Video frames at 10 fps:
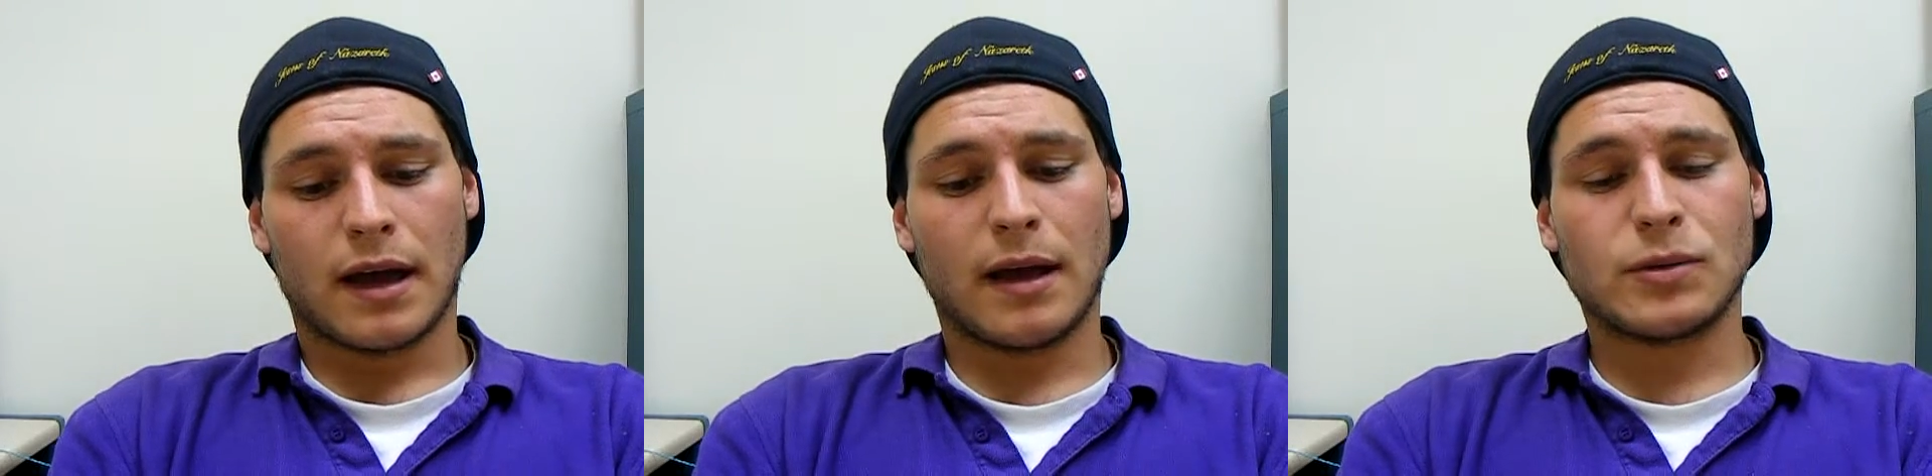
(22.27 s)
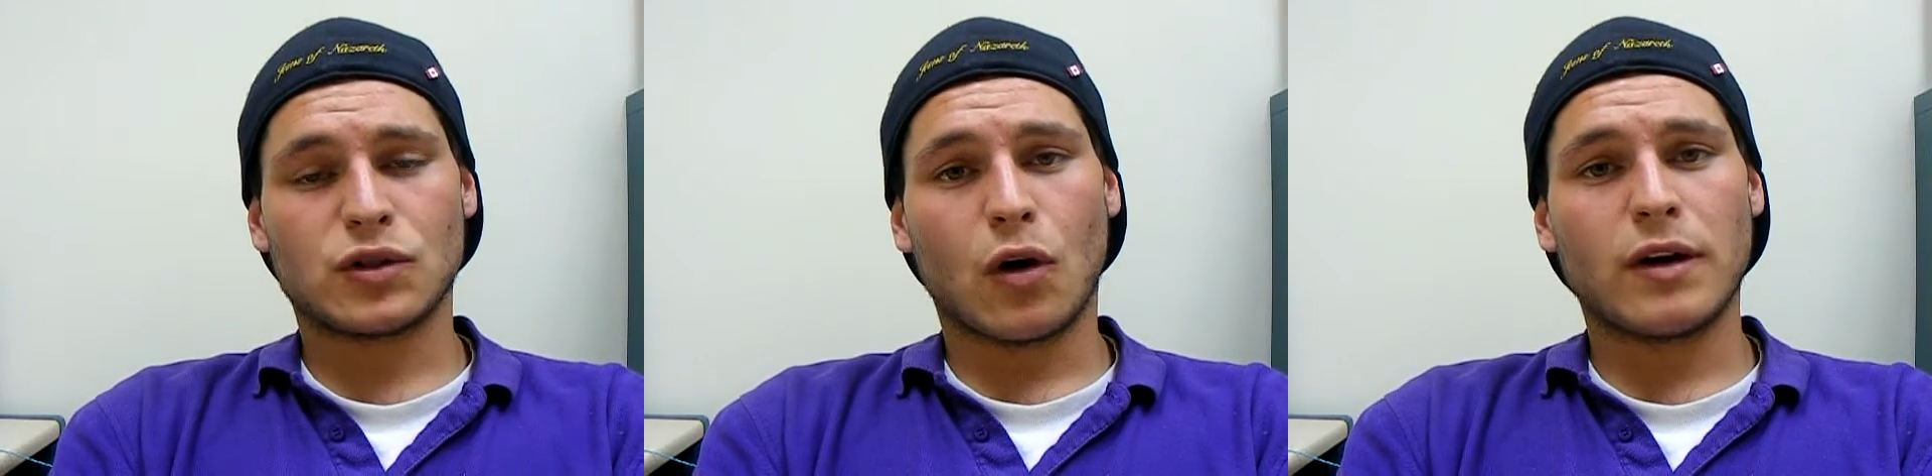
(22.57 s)
I
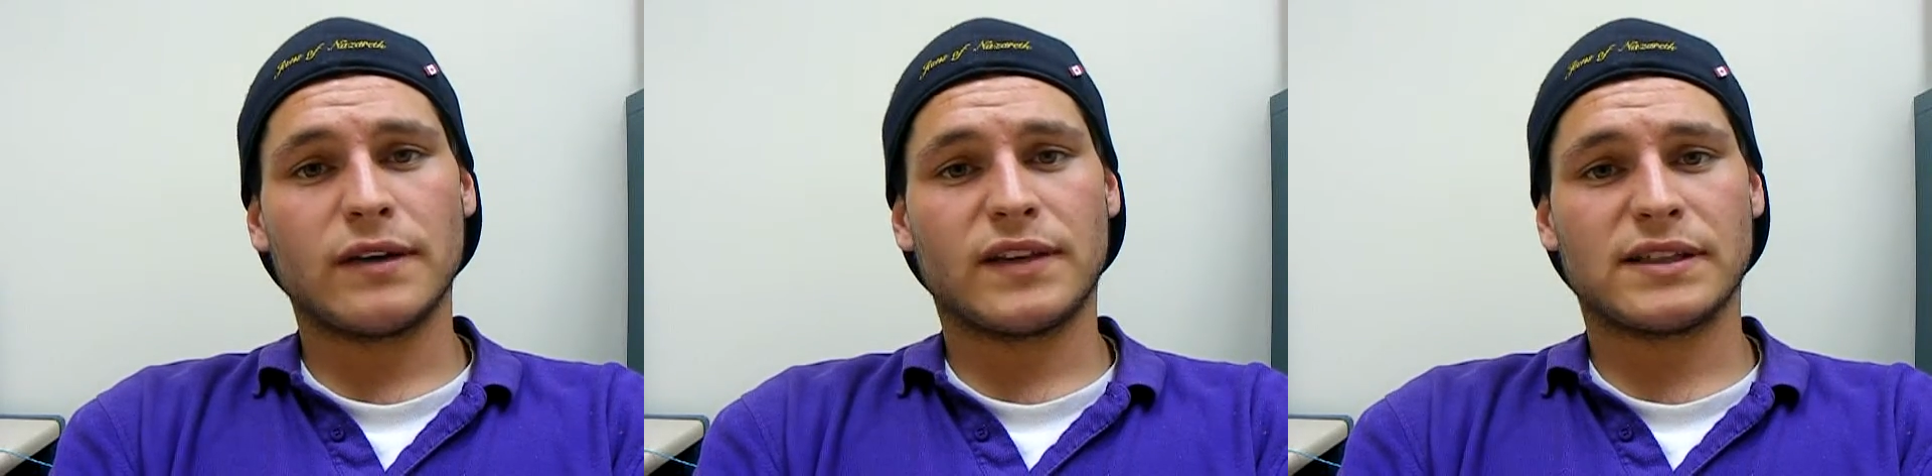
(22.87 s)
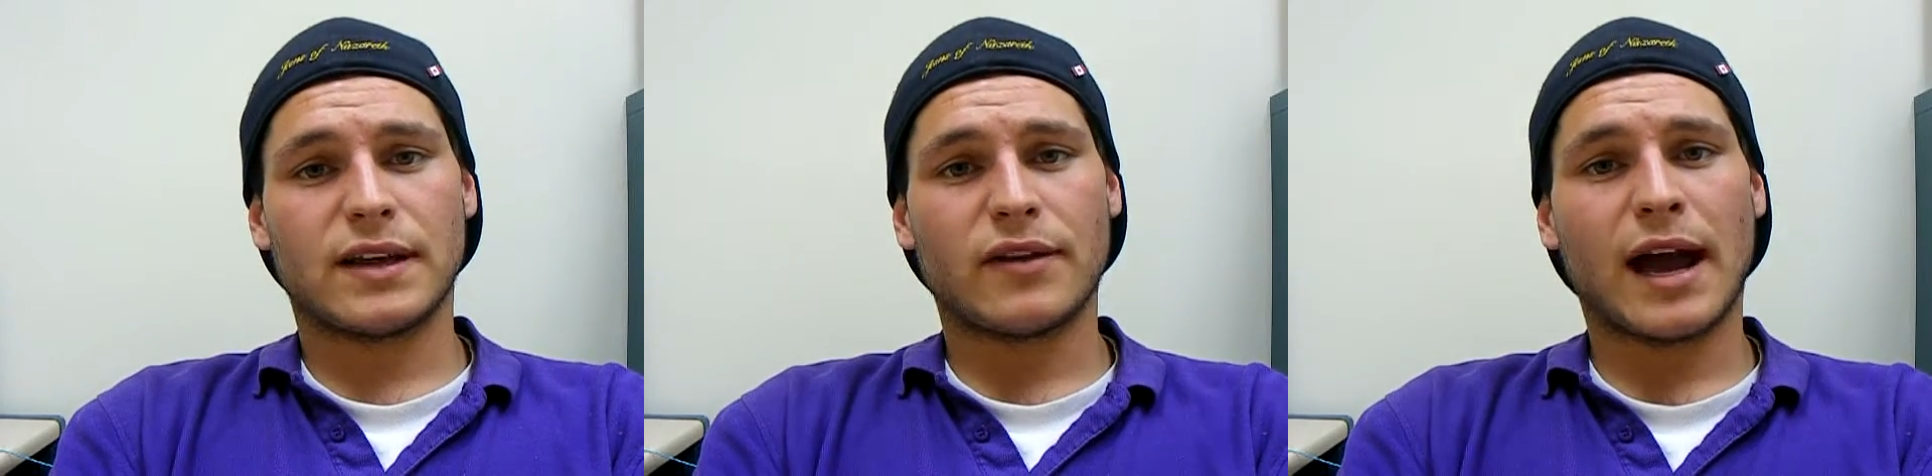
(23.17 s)
am sorry if
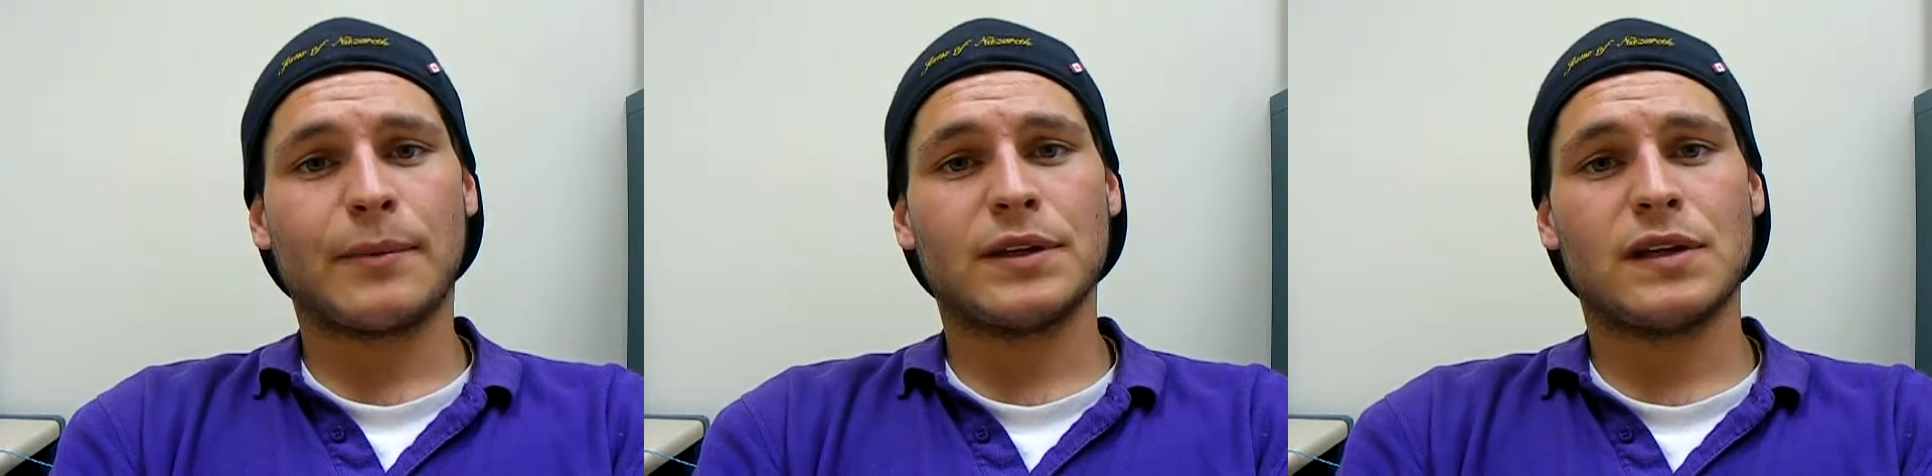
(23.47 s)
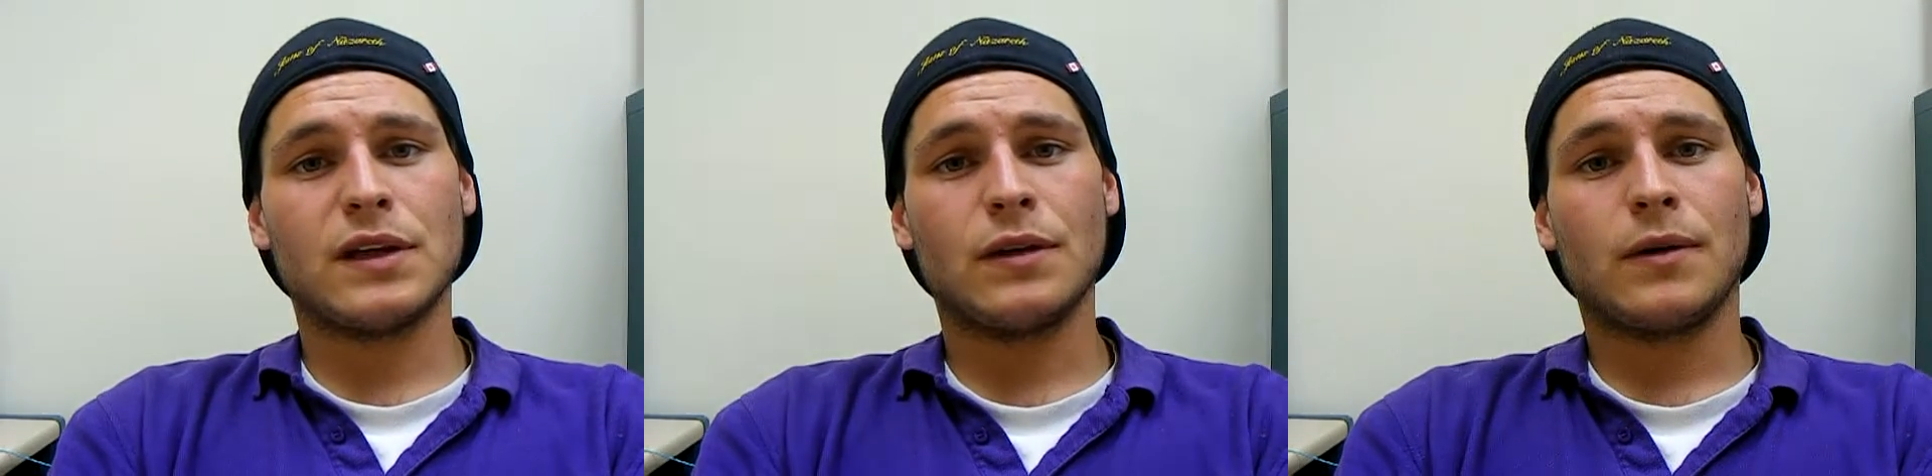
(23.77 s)
this ever
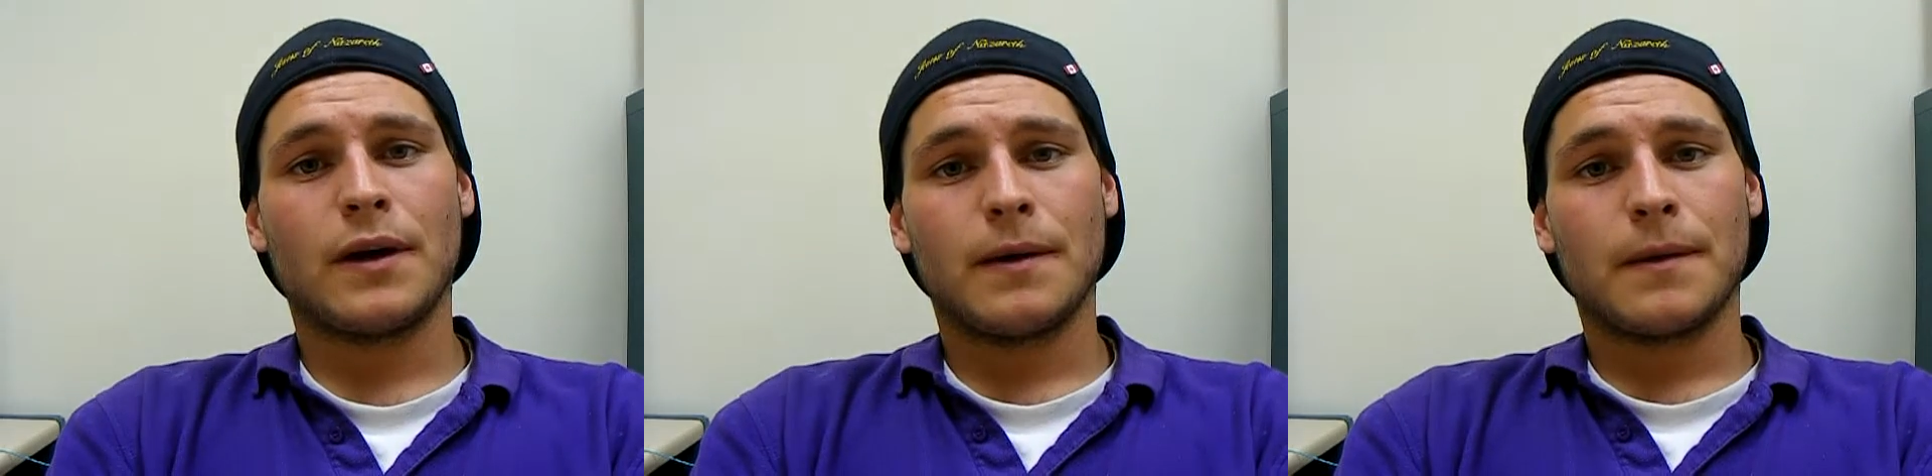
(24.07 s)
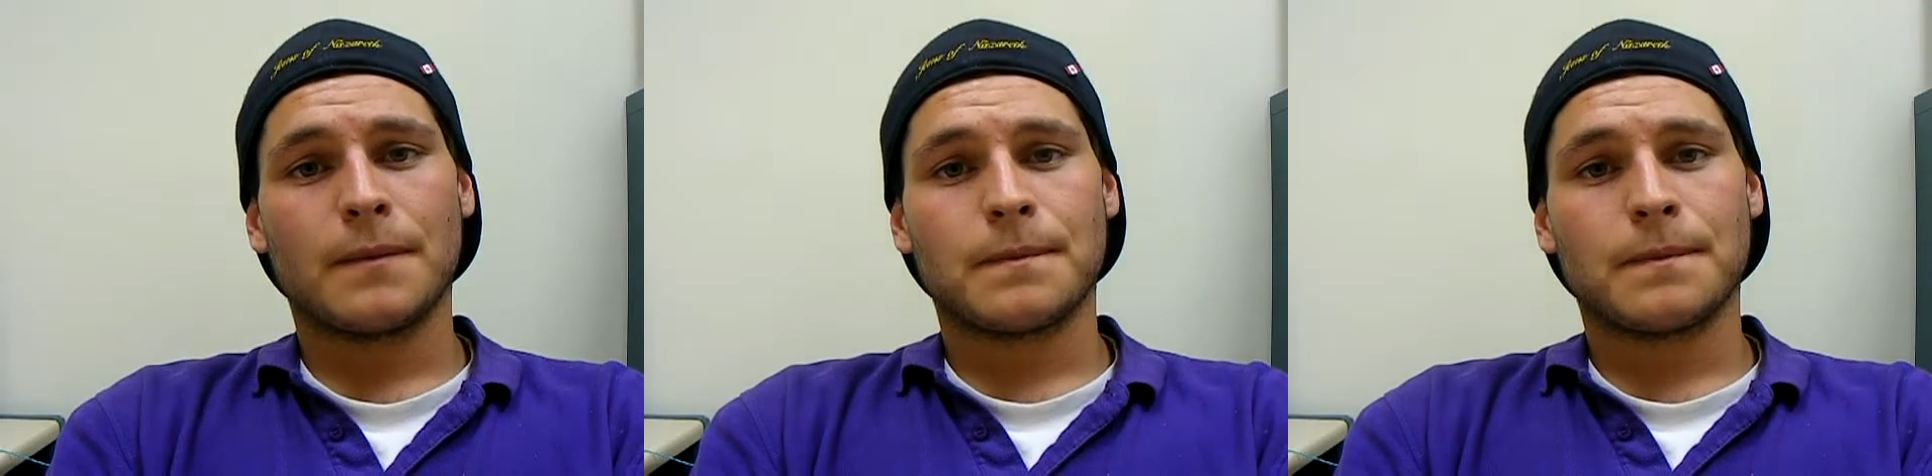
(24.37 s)
happened to you